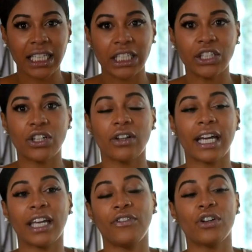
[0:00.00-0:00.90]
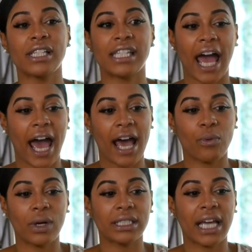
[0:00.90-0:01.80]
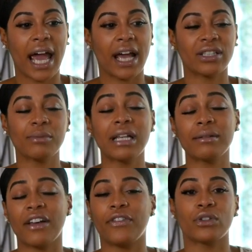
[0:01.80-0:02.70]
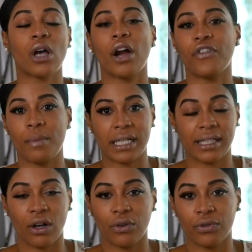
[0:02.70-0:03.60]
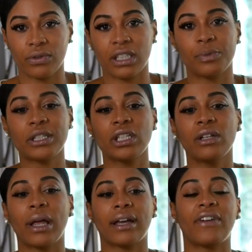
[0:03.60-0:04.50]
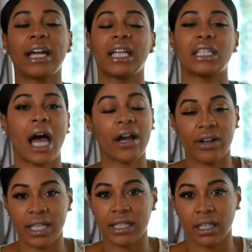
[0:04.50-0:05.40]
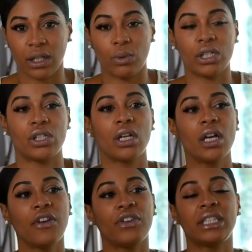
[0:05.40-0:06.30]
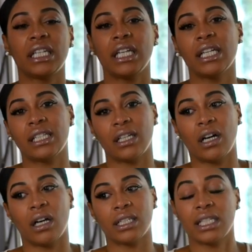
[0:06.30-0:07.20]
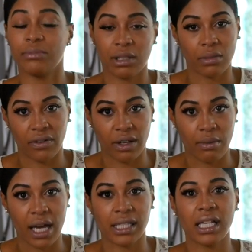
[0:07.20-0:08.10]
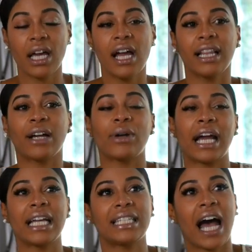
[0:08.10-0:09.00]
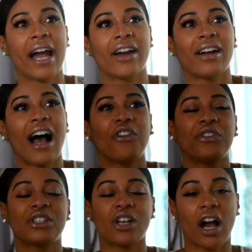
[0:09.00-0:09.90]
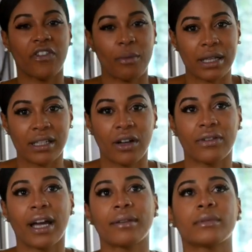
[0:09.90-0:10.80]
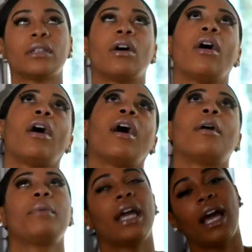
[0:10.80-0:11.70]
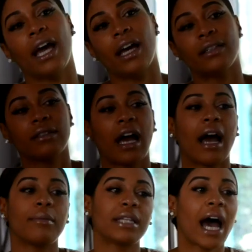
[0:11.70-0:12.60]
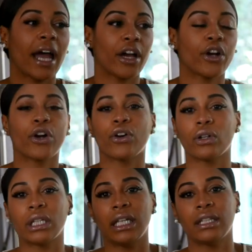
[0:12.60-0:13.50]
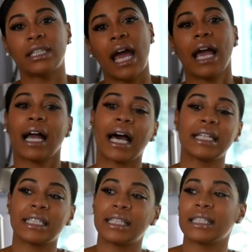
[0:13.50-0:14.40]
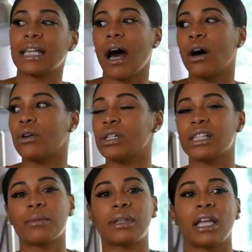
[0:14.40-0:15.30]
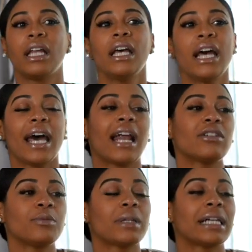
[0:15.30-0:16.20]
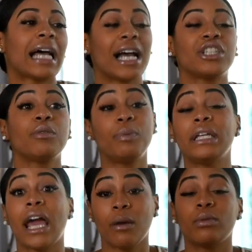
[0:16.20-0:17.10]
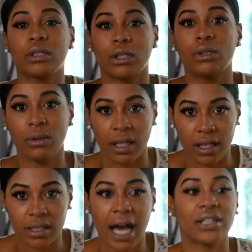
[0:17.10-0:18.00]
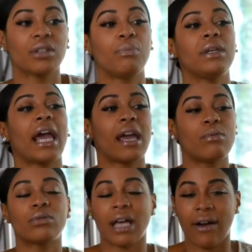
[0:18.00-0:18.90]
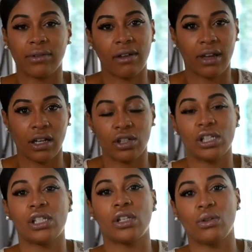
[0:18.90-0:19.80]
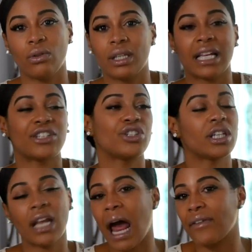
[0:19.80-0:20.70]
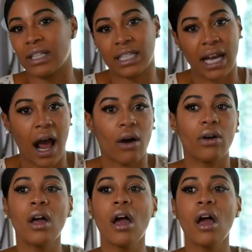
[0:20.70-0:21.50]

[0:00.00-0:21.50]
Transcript: You know, like if you're sad one day, sometimes I feel sorry for myself, especially like if I get tired easily, which fatigue is a symptom of MS. Like when I get tired, I'll feel sorry for myself. Like, oh man, I'm tired early. Dang, I gotta sit this out or something. And I'll just be like, I should be able to do this. I should be able to have enough energy to do this. I should not have to sit out.